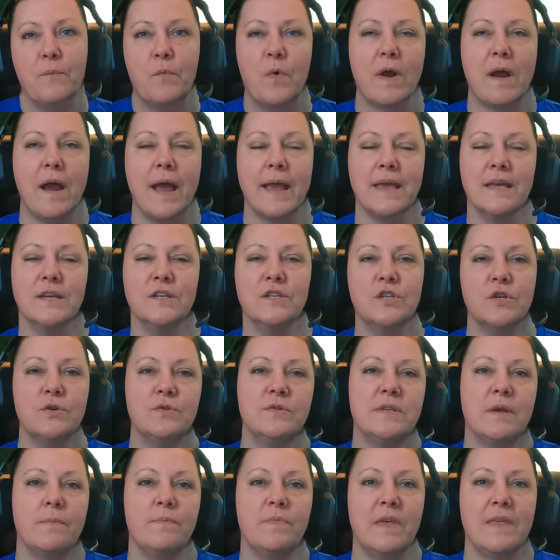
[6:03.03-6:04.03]
where I can do
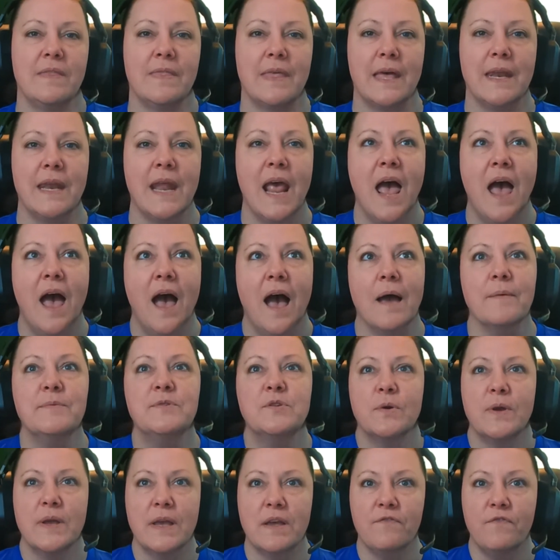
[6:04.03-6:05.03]
something that I'm
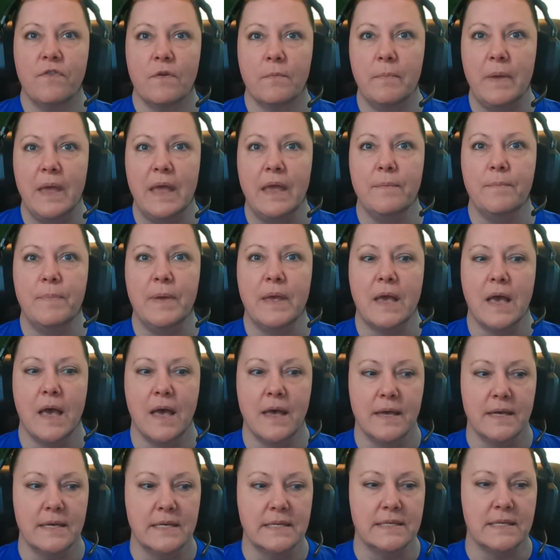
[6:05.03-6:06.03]
doing it for me
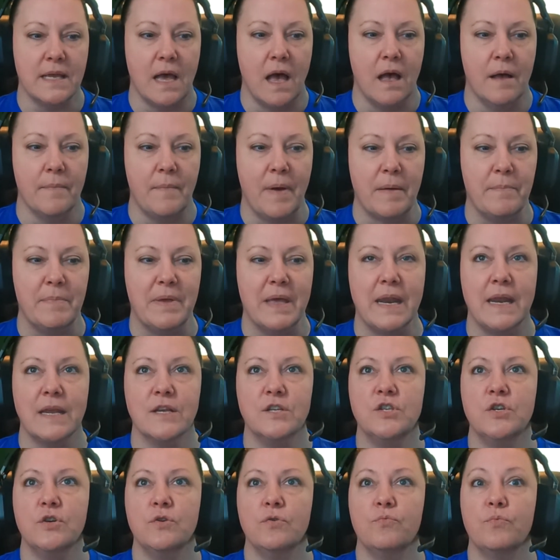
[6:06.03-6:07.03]
because I'm getting
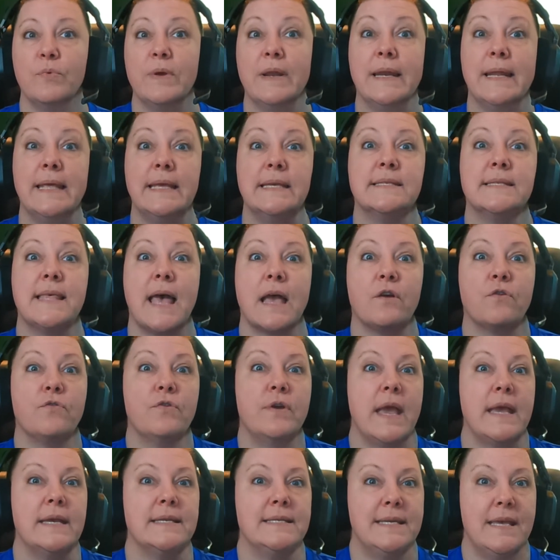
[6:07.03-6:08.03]
to release that
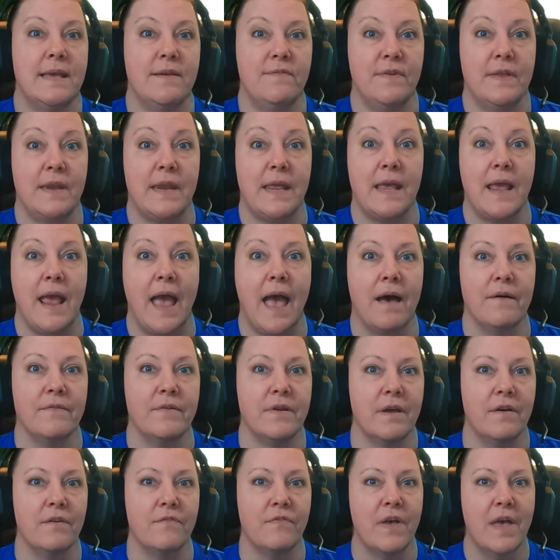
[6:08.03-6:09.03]
creativity
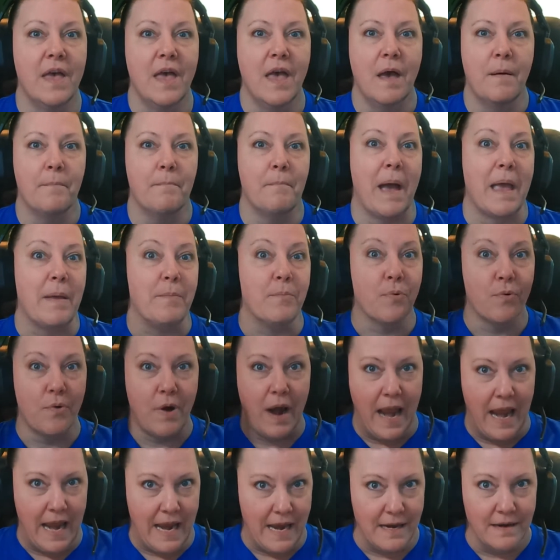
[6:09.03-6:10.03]
out of my
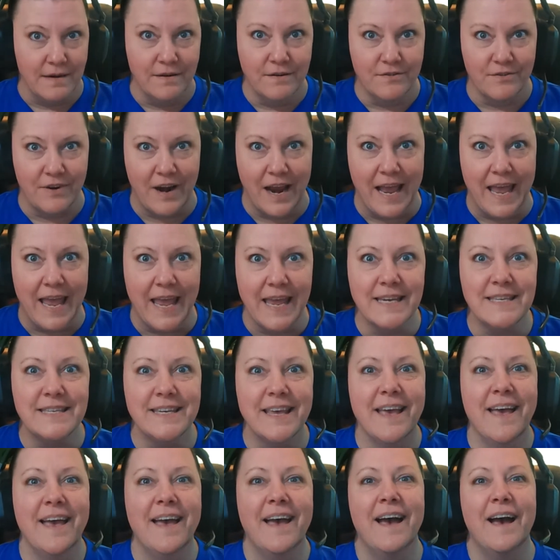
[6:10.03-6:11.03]
brain, right?
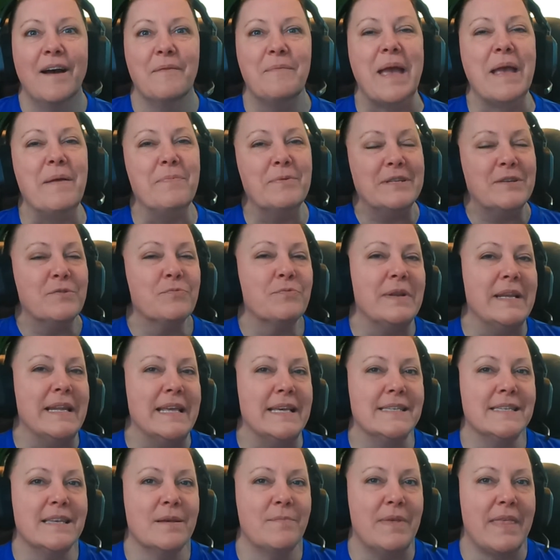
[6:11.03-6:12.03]
I'm able to
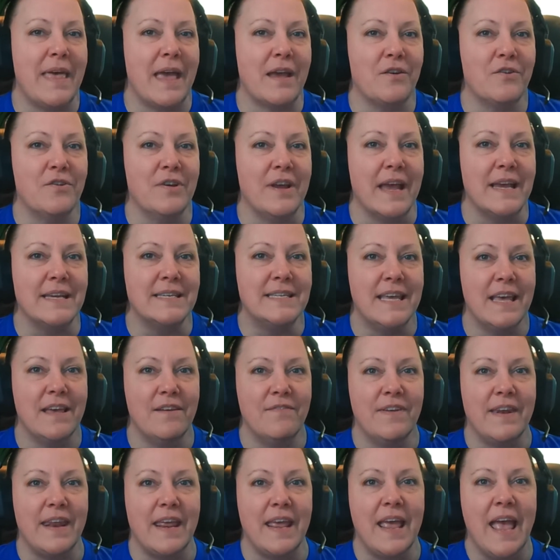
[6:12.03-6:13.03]
release some of that
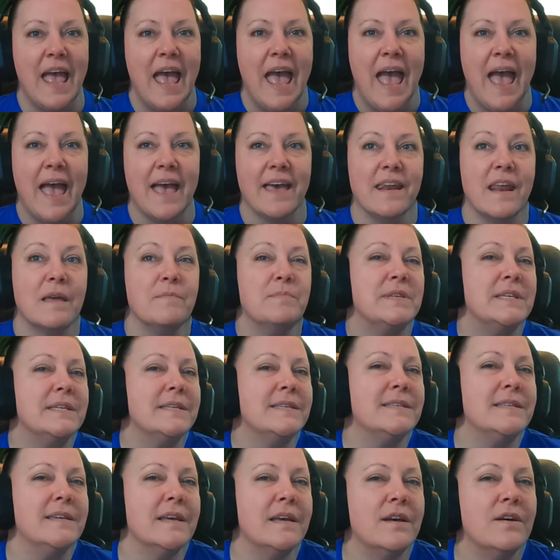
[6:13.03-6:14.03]
creativity, and I'm
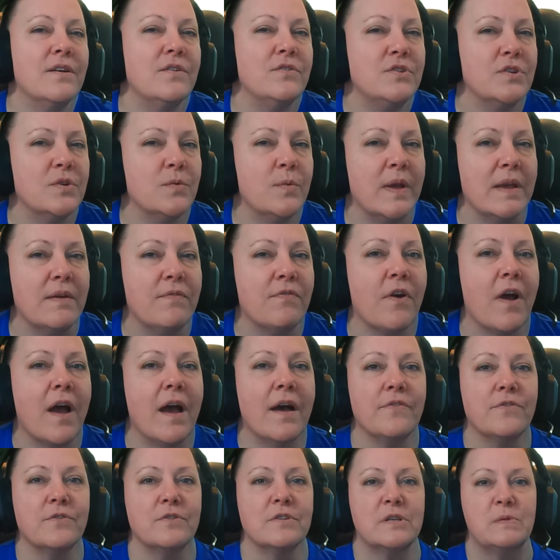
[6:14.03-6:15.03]
still doing for
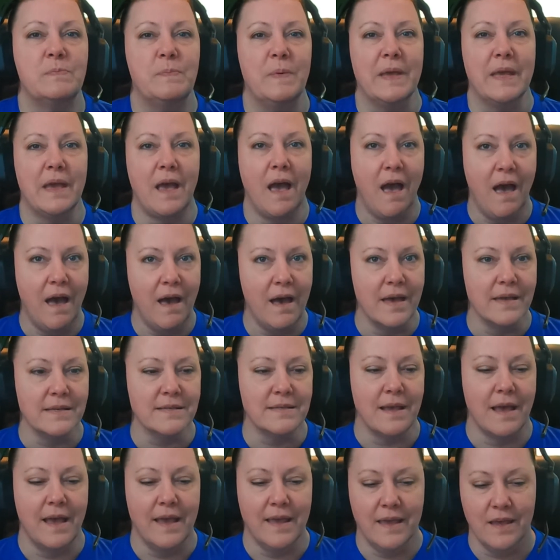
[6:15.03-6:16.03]
others
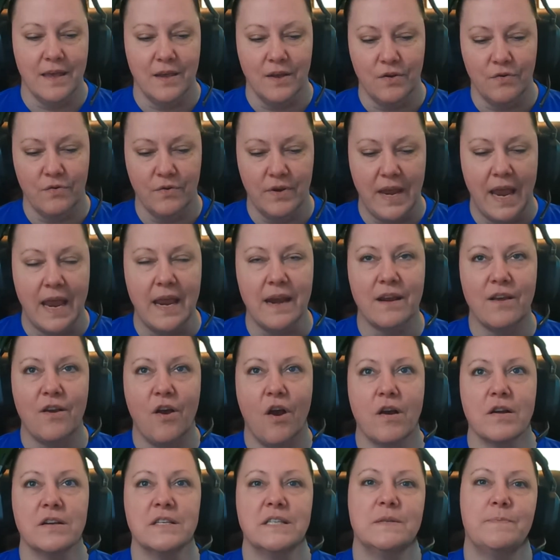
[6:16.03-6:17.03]
because I can create a
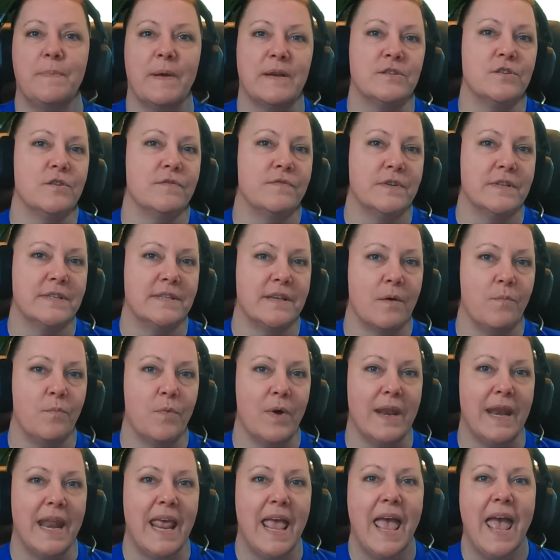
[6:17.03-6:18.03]
card special for
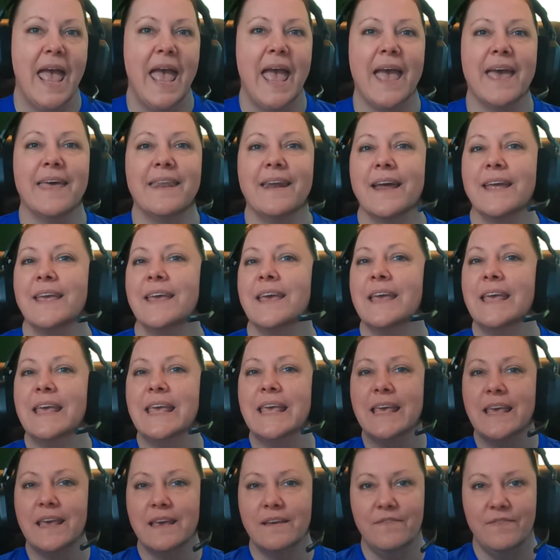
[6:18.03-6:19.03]
someone and I
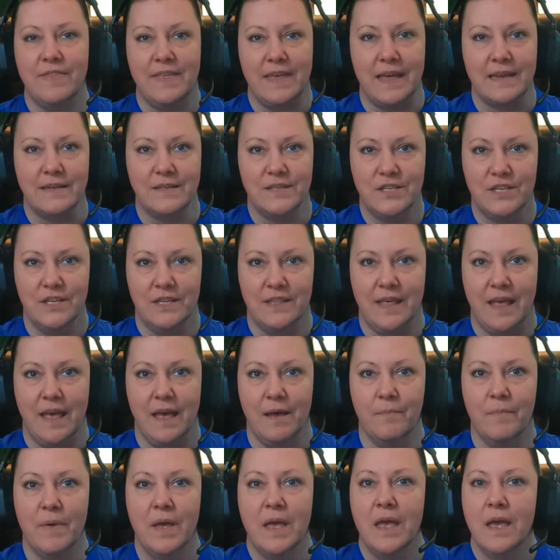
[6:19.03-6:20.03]
can give that to
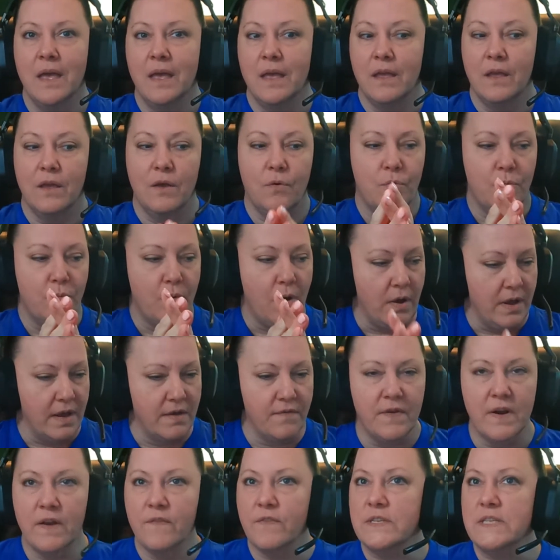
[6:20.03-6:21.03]
them.
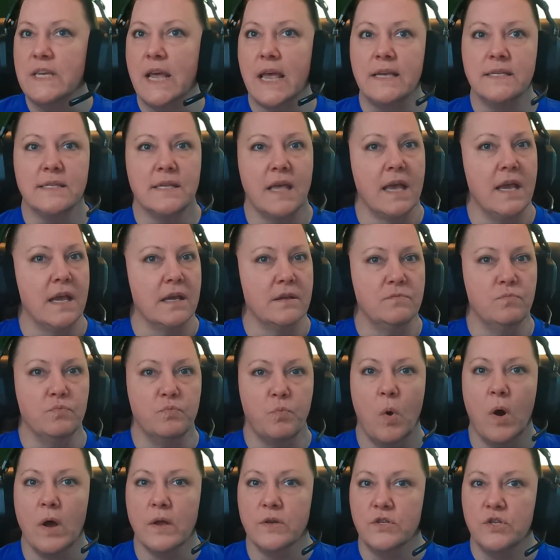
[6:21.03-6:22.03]
Even if it takes like
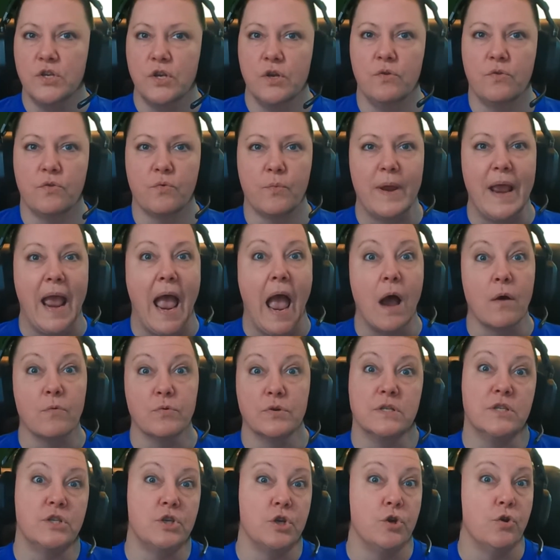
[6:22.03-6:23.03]
1, 2, 3
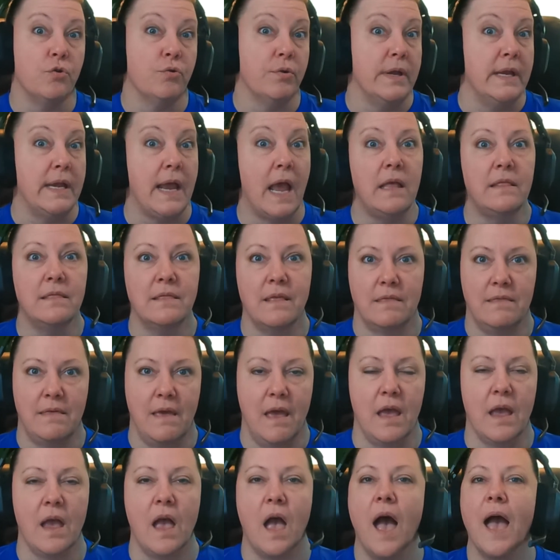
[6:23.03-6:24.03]
hours to create the
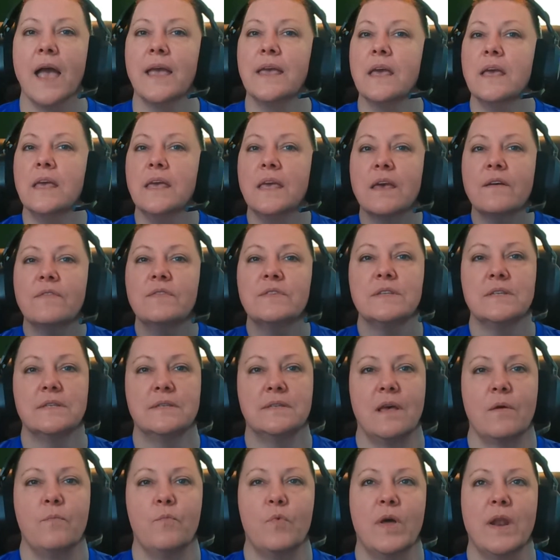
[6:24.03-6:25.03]
thing, I can give it to
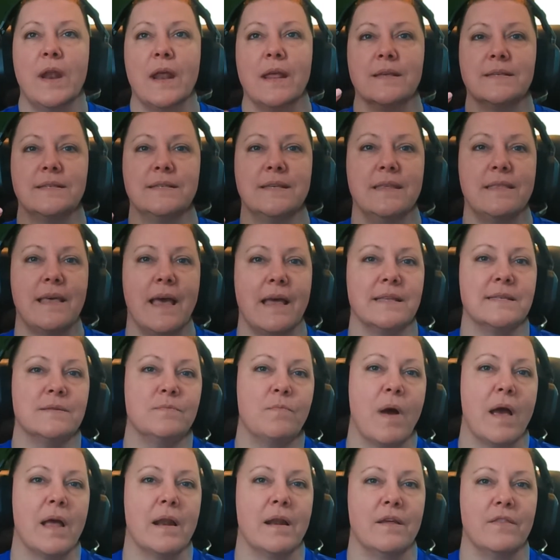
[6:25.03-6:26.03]
someone and I see that
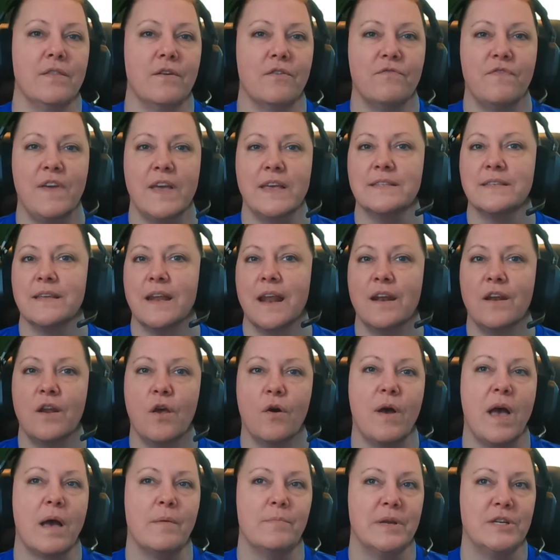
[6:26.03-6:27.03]
smile on their face and I
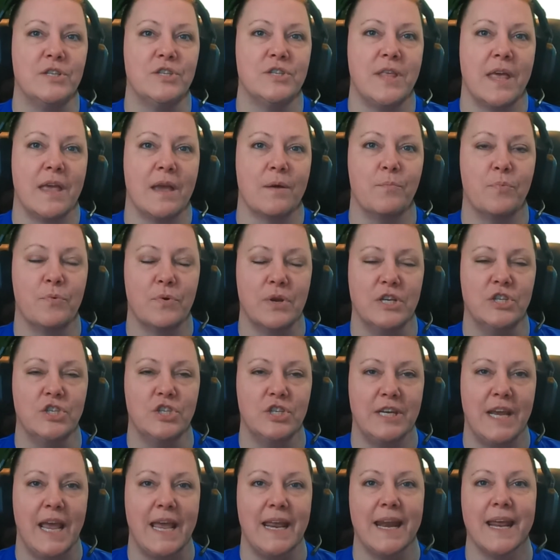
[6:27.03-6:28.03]
know how much they
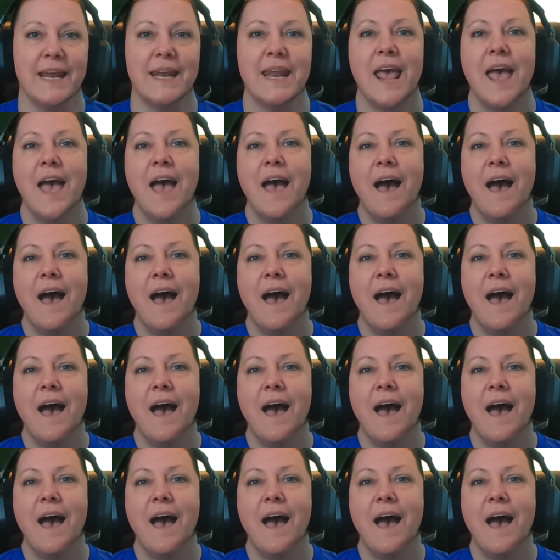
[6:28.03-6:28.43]
appreciate it.